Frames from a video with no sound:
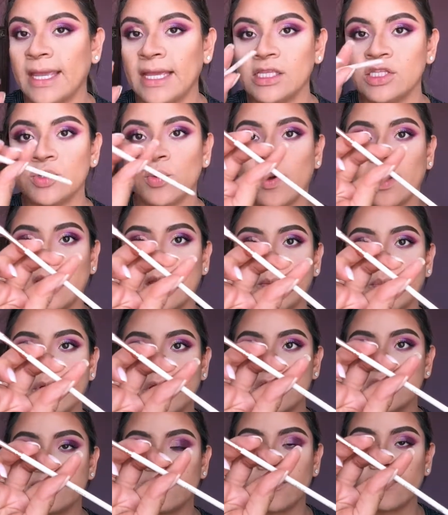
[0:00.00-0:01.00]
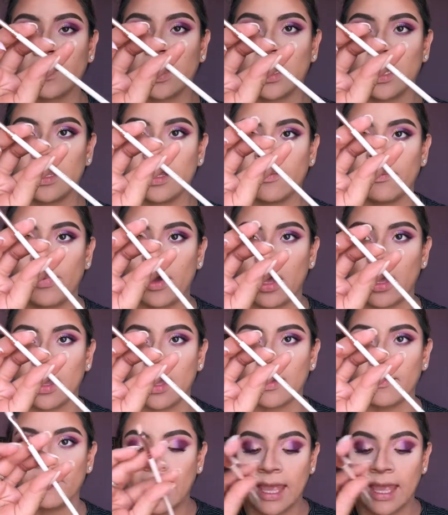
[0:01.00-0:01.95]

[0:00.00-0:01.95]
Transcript: E20 brush from ColourPop,